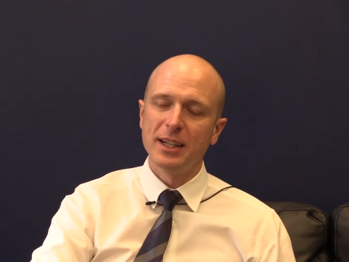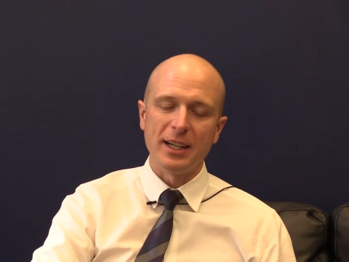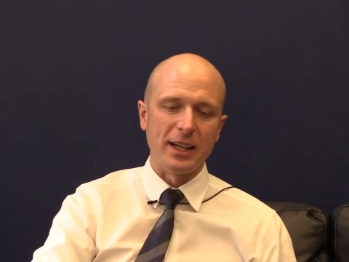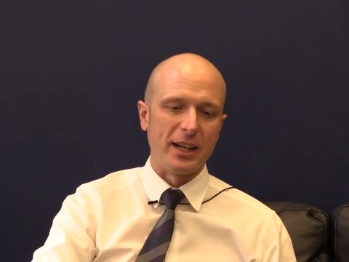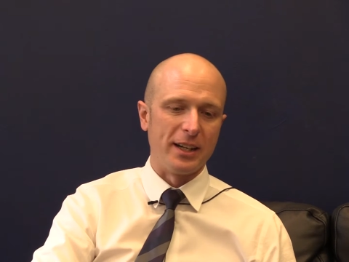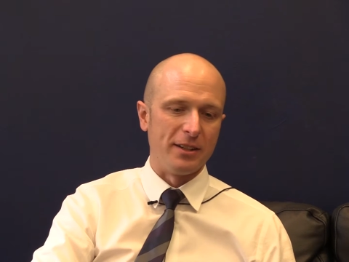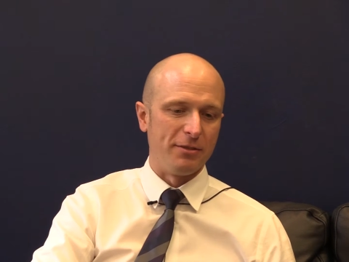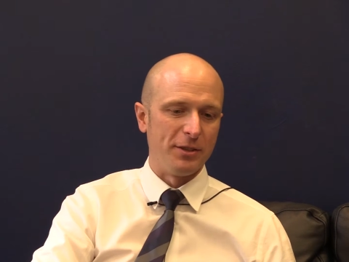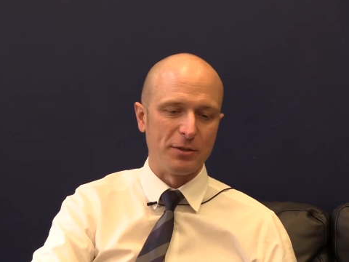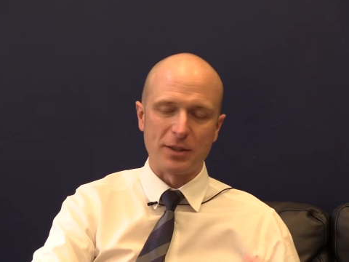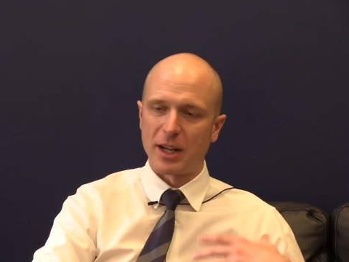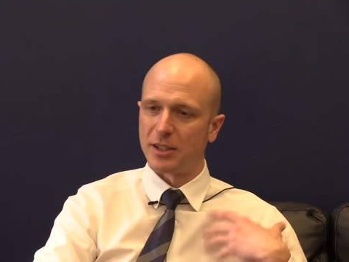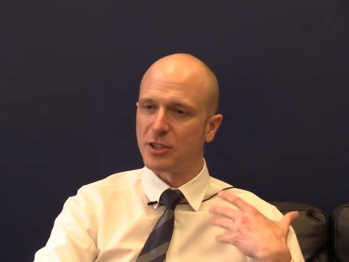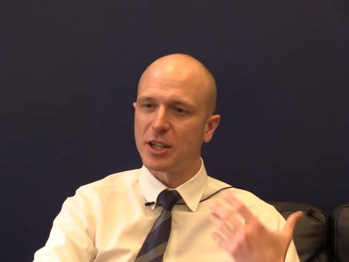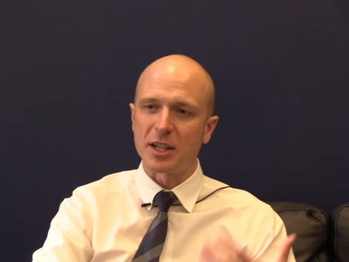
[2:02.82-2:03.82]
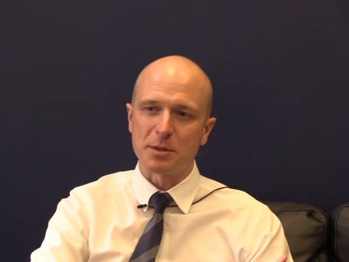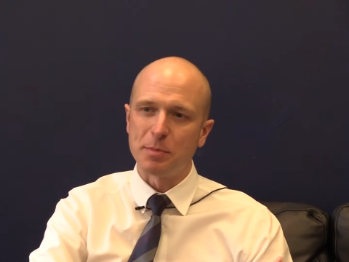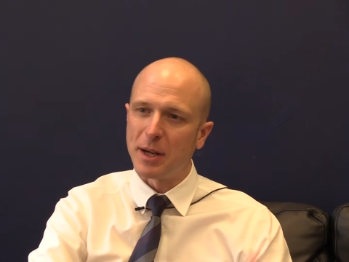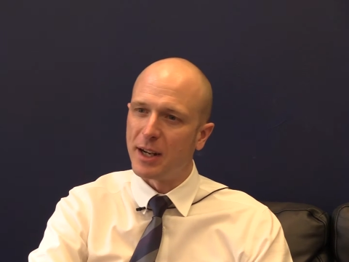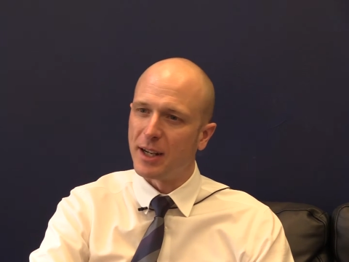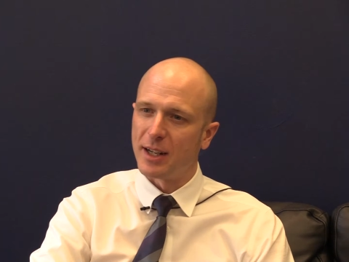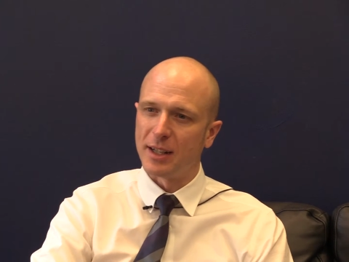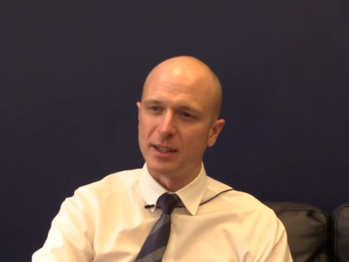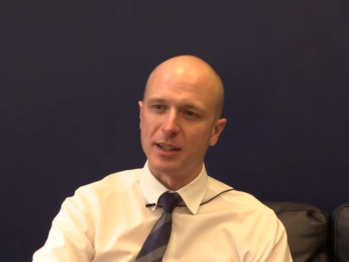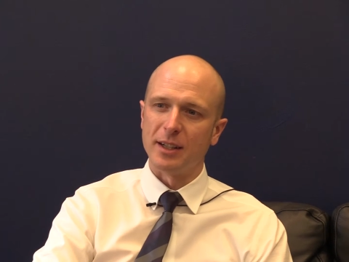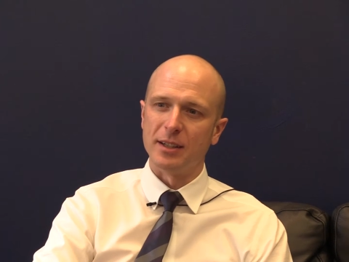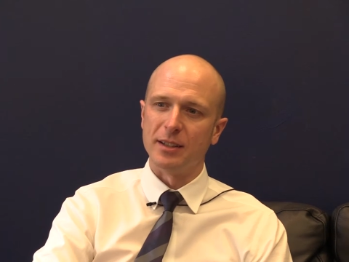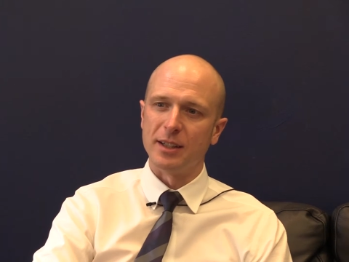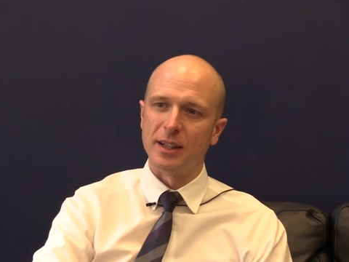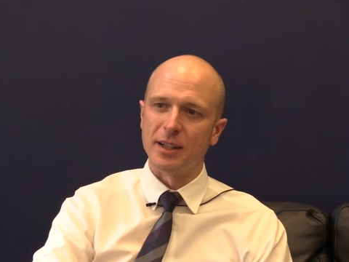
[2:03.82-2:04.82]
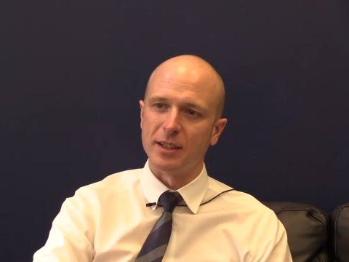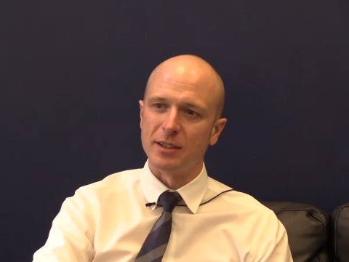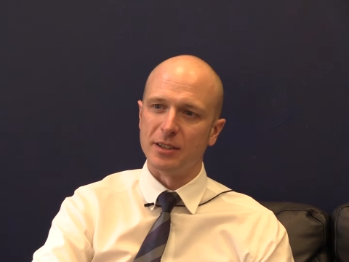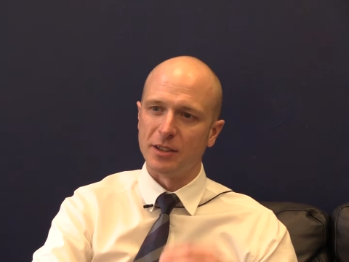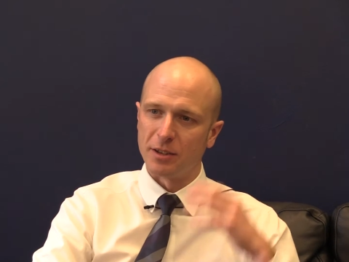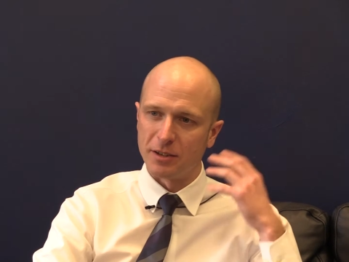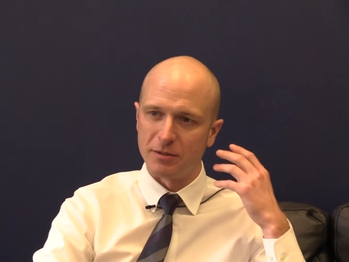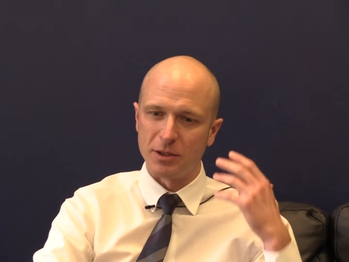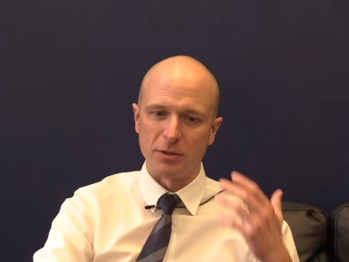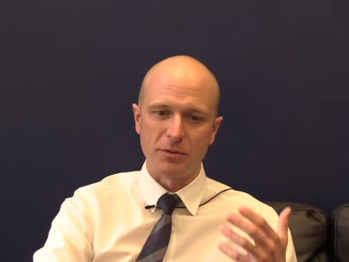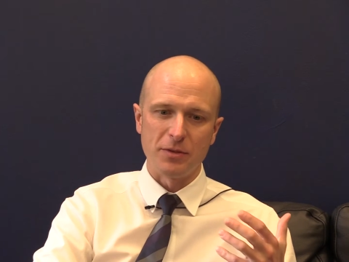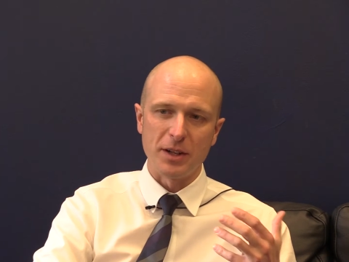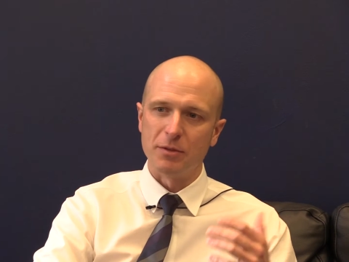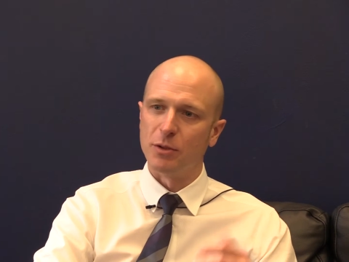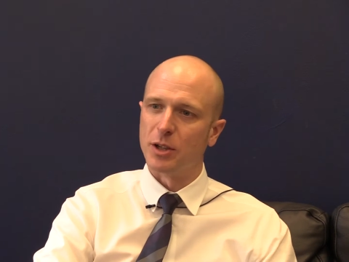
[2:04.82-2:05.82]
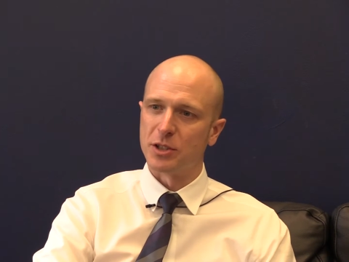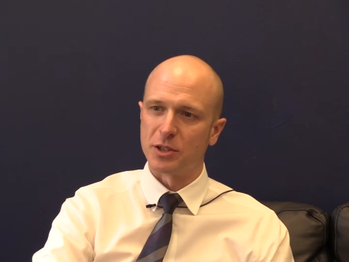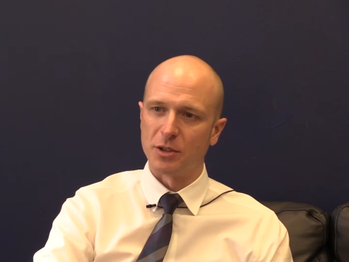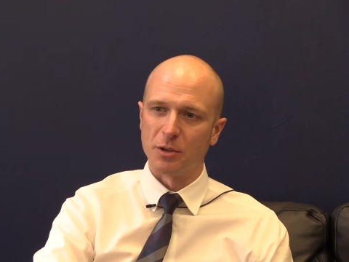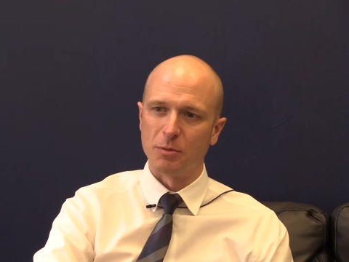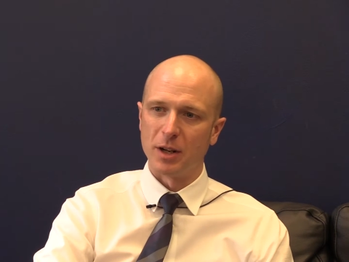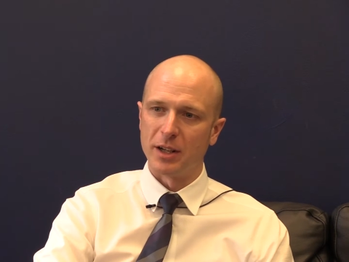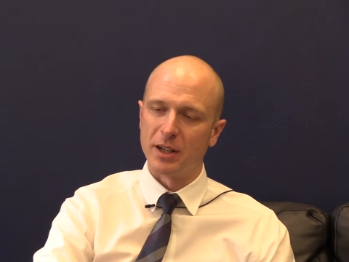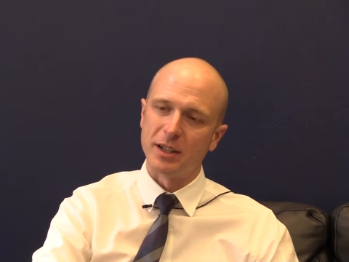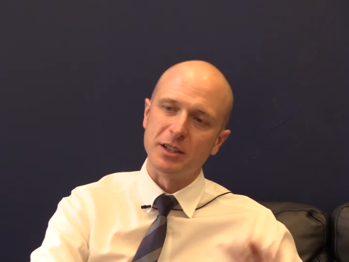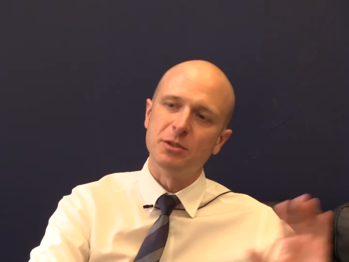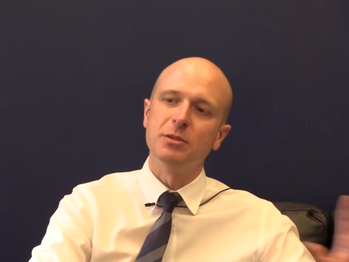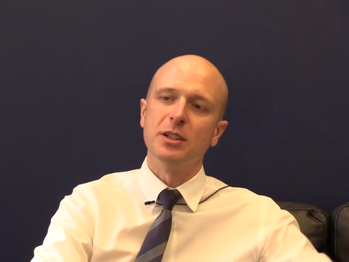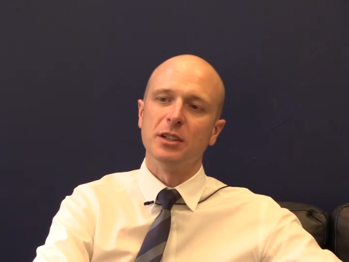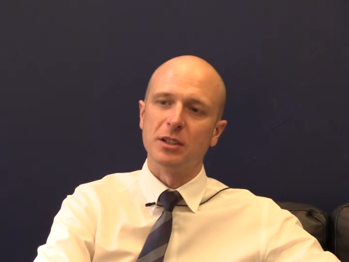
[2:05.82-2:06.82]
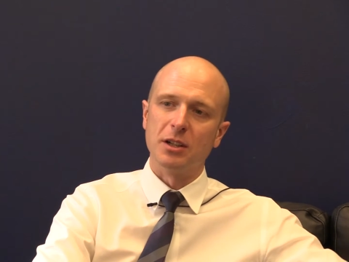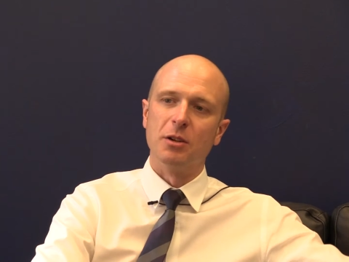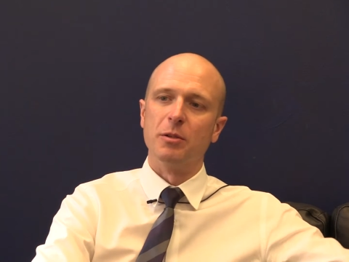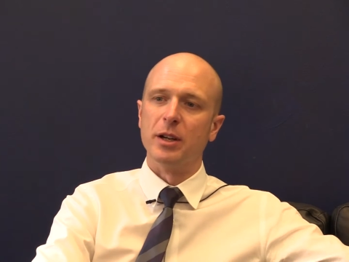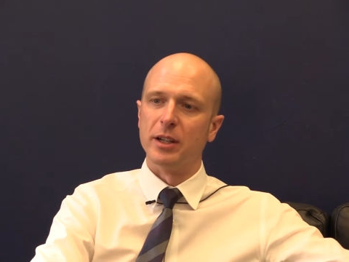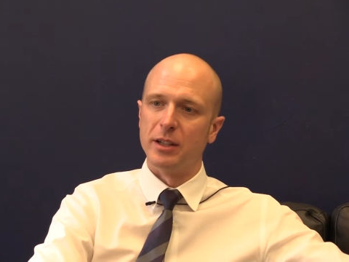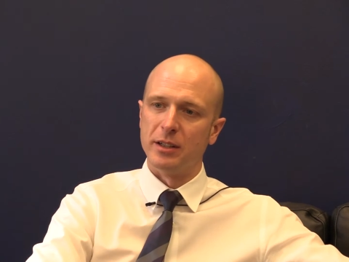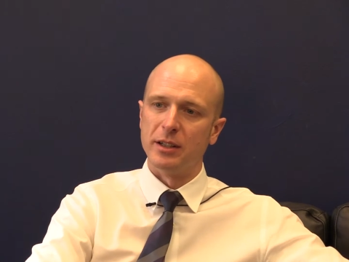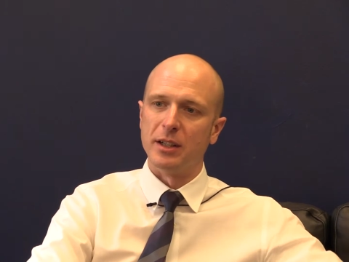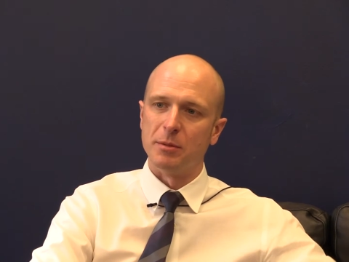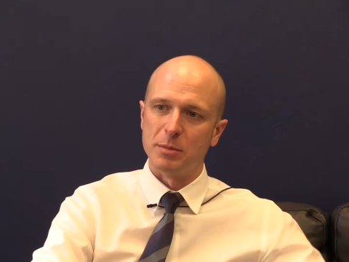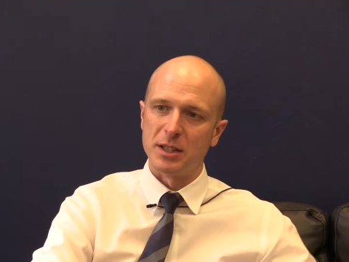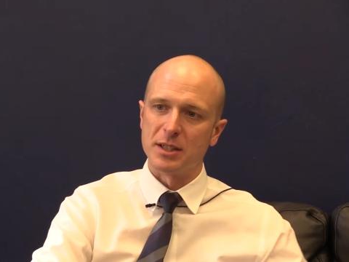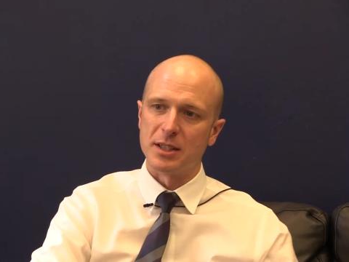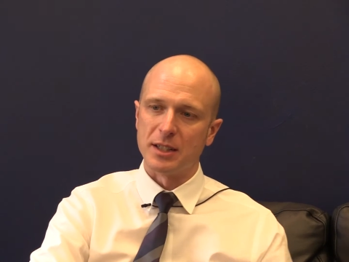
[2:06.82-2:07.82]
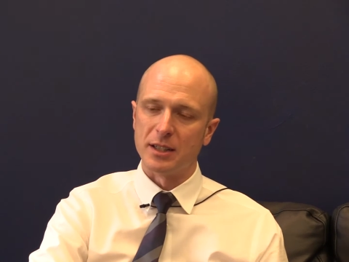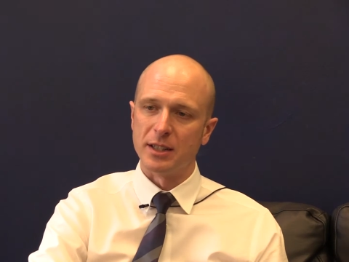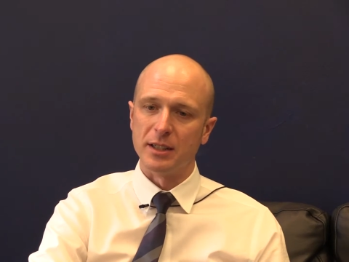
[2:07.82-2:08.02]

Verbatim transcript: And if you've got chest pain and, and you're, you're feverish or the whatnot, you need to go in and, and be seen.